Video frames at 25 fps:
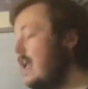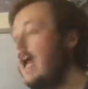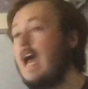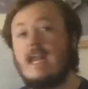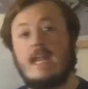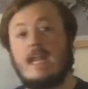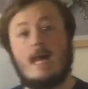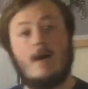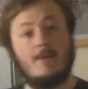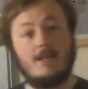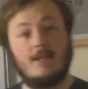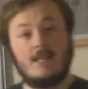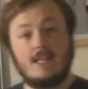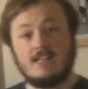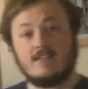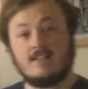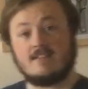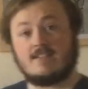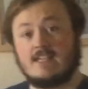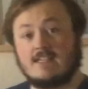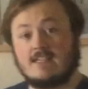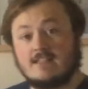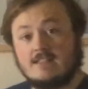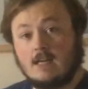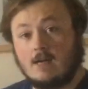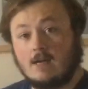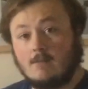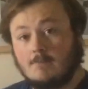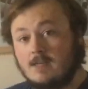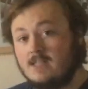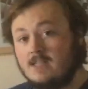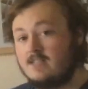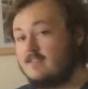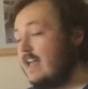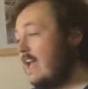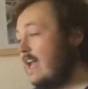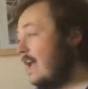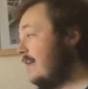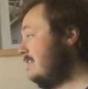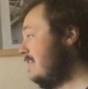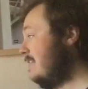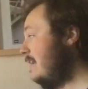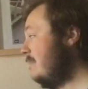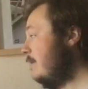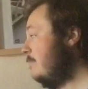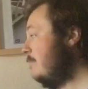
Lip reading: Now in these 6 numbers, they have to have a